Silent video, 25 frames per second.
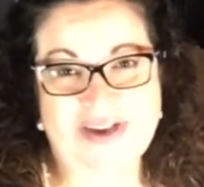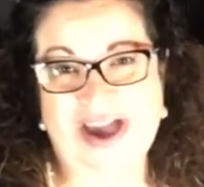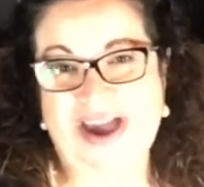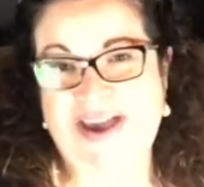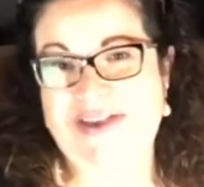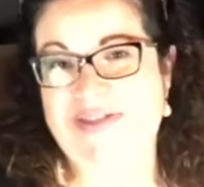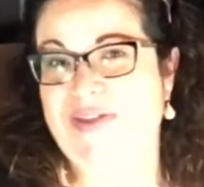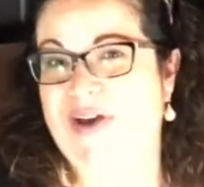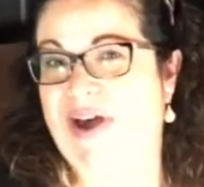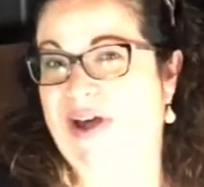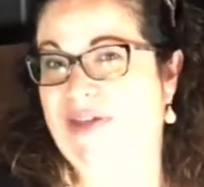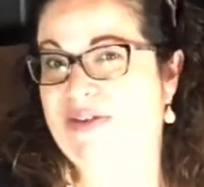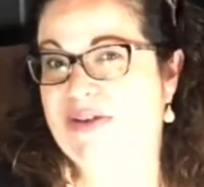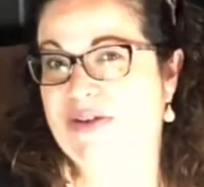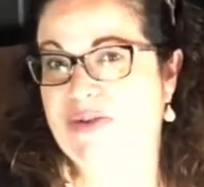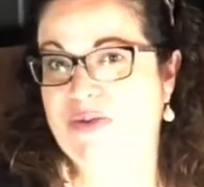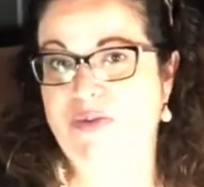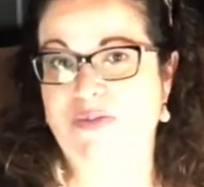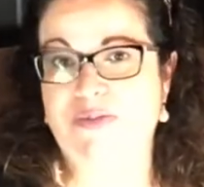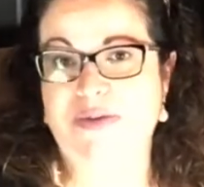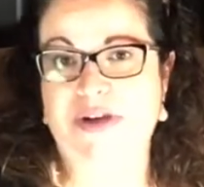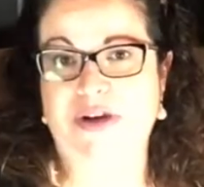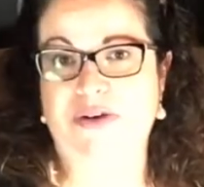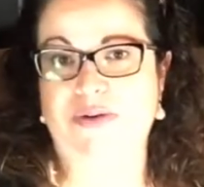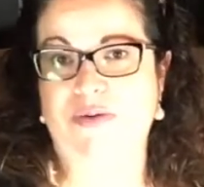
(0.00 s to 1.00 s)
I thought this
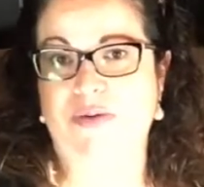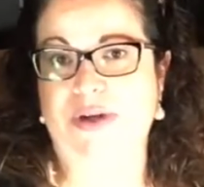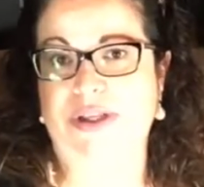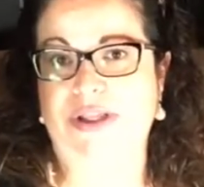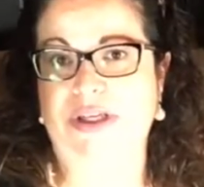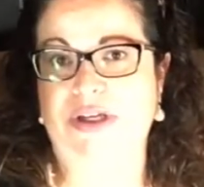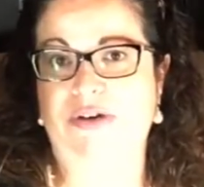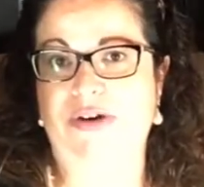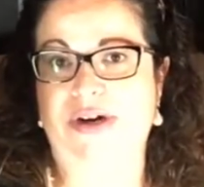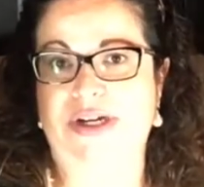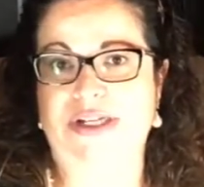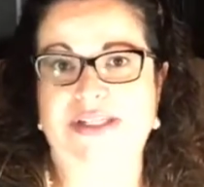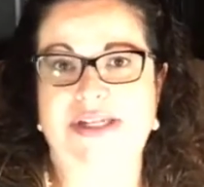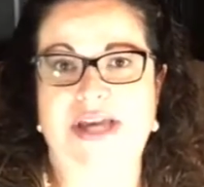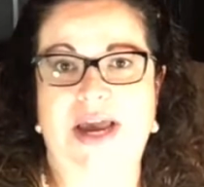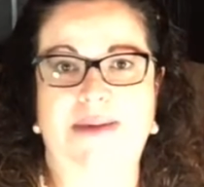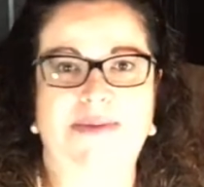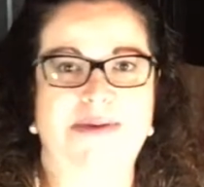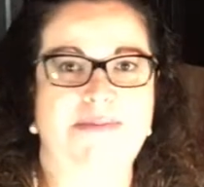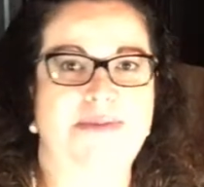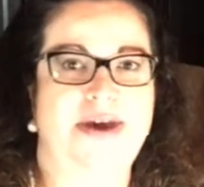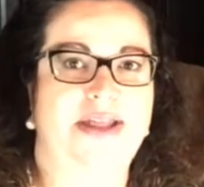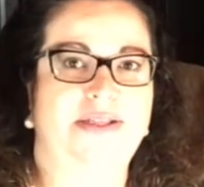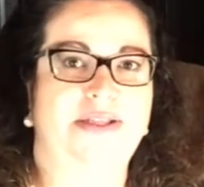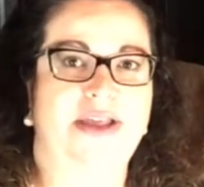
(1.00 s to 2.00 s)
would be a really great time
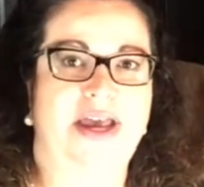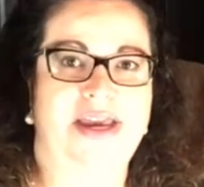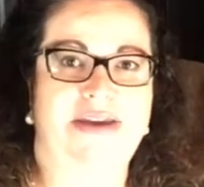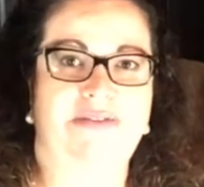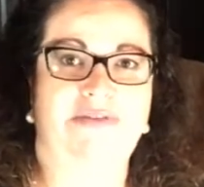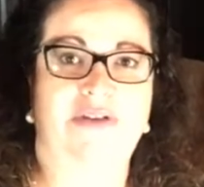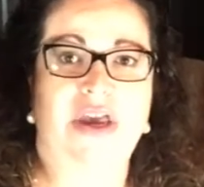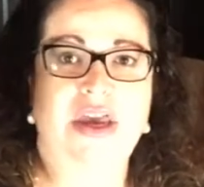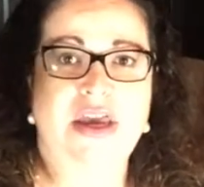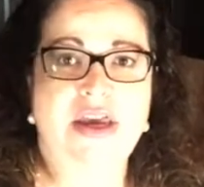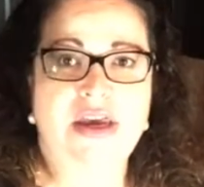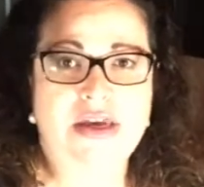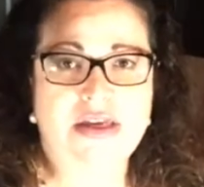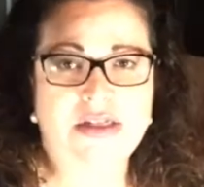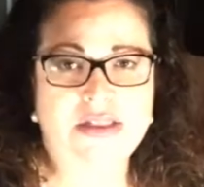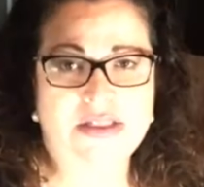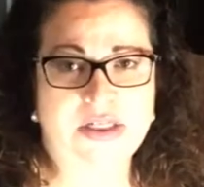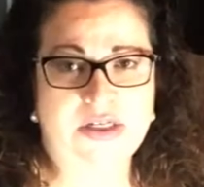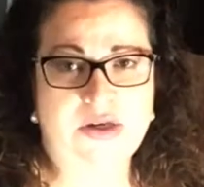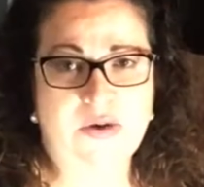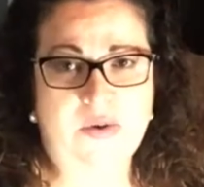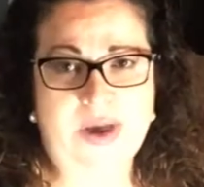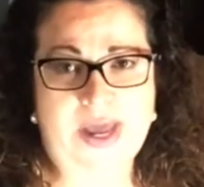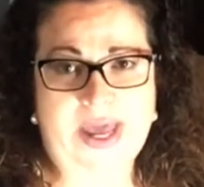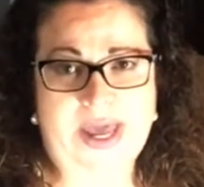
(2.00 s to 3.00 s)
in my life to
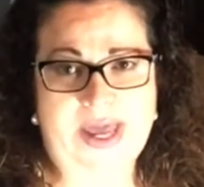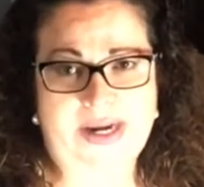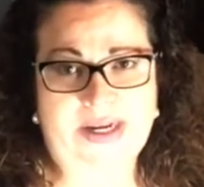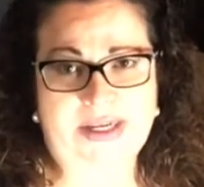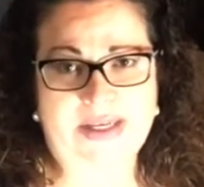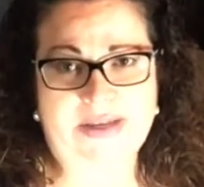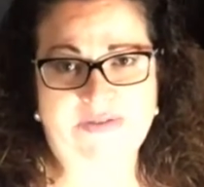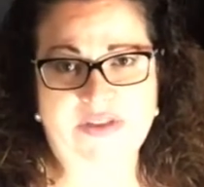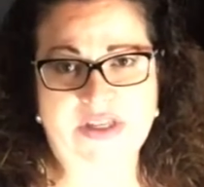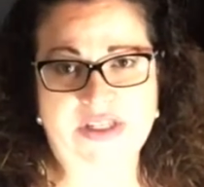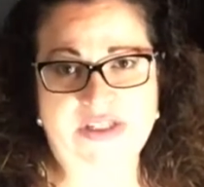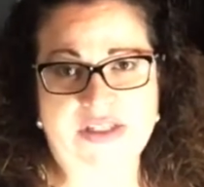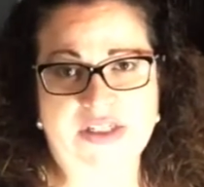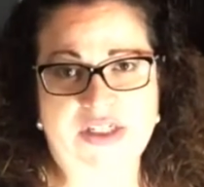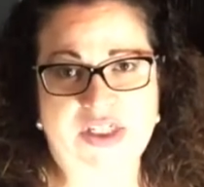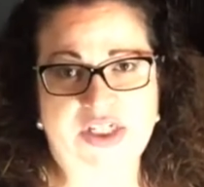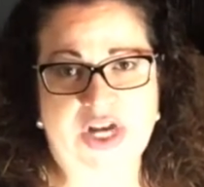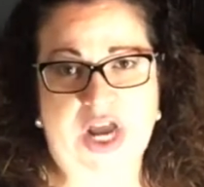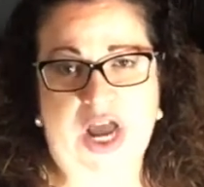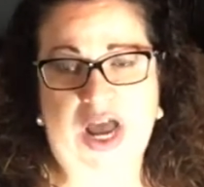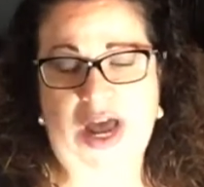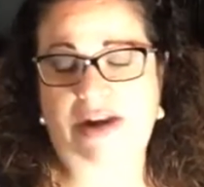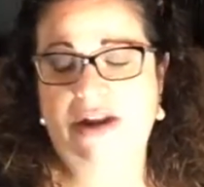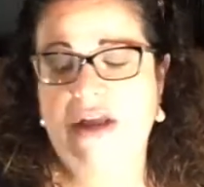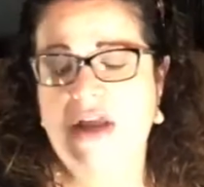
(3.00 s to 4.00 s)
go ahead and give this a
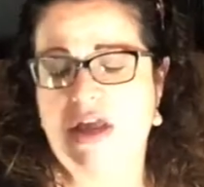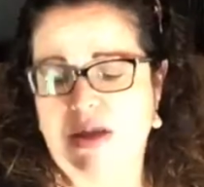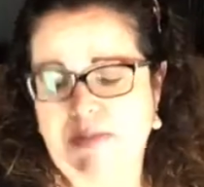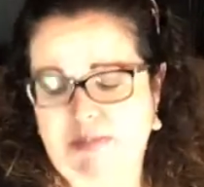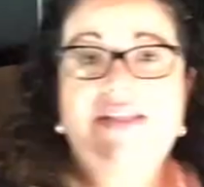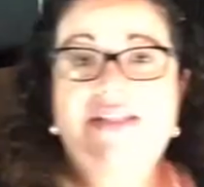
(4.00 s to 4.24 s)
shot.